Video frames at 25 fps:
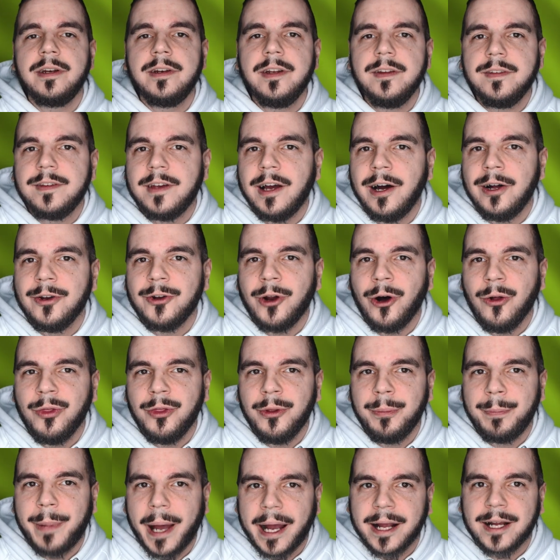discount on the
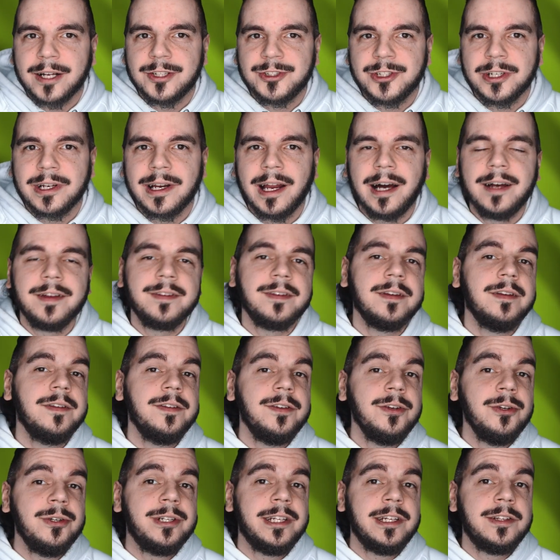packaging license
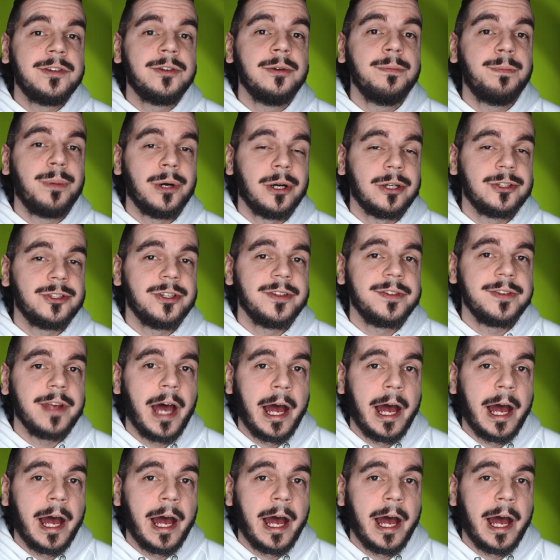you need to purchase